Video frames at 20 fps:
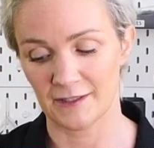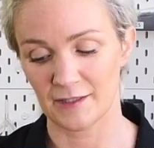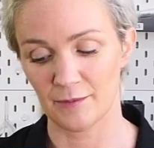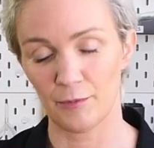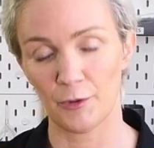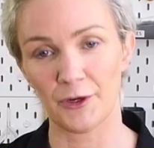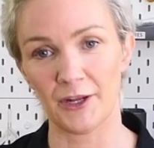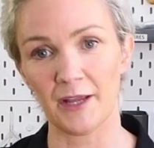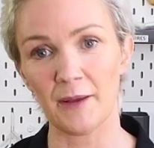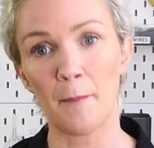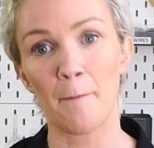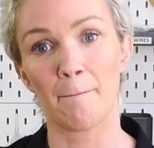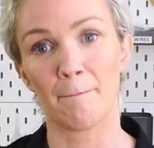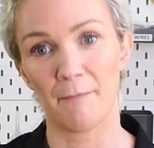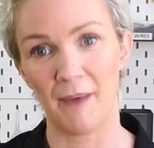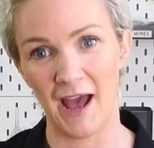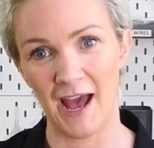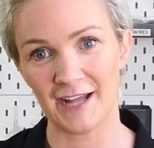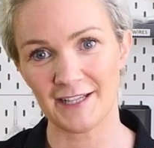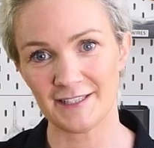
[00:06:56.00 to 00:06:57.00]
to put it
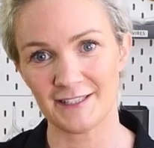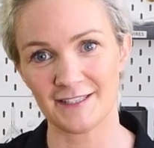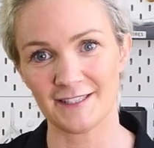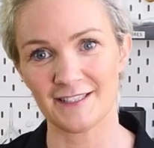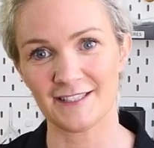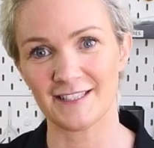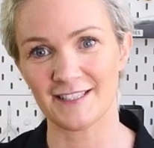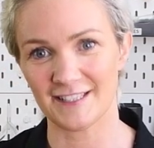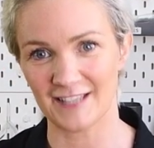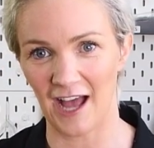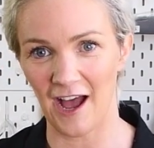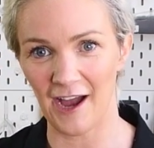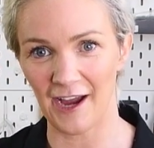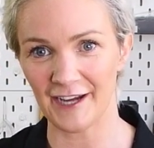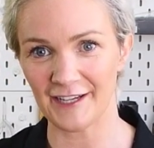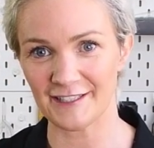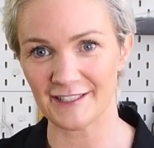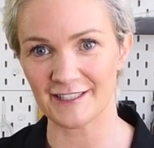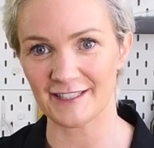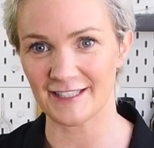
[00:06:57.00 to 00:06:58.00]
pattern
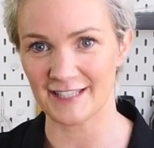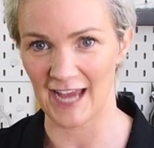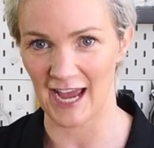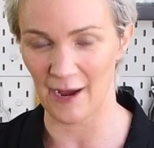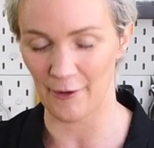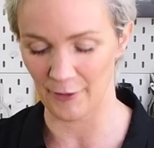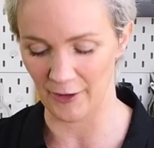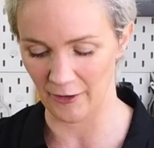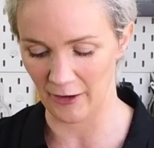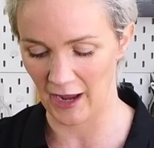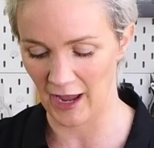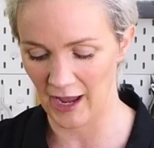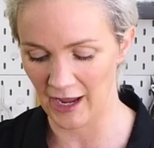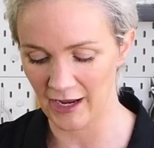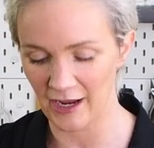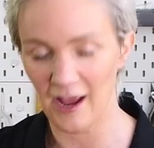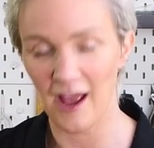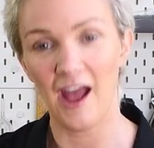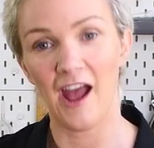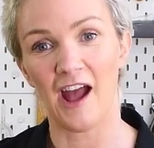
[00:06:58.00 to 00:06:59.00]
side down,
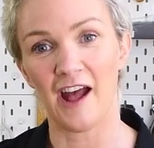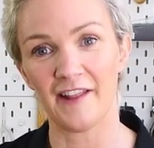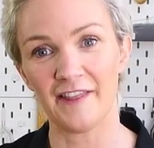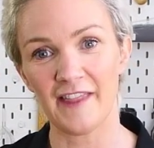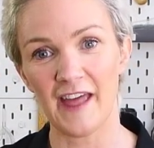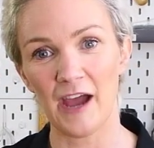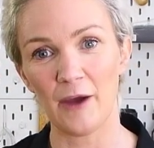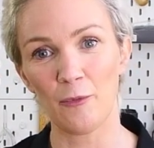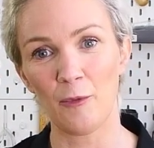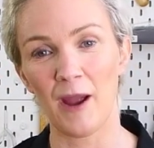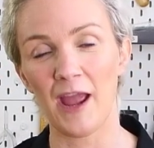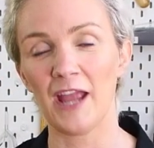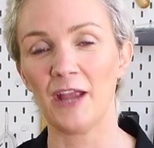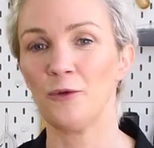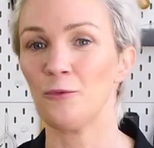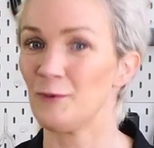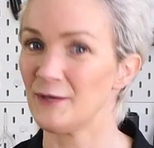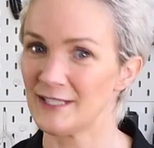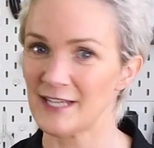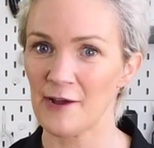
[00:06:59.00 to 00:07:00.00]
okay? And that way
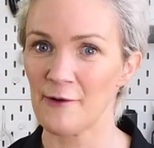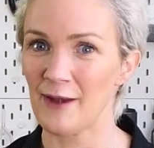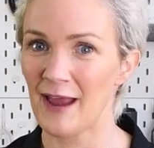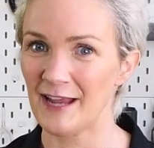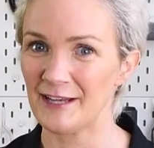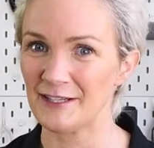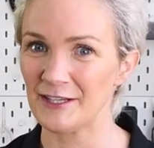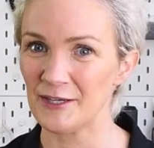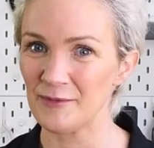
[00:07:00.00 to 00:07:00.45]
we don't end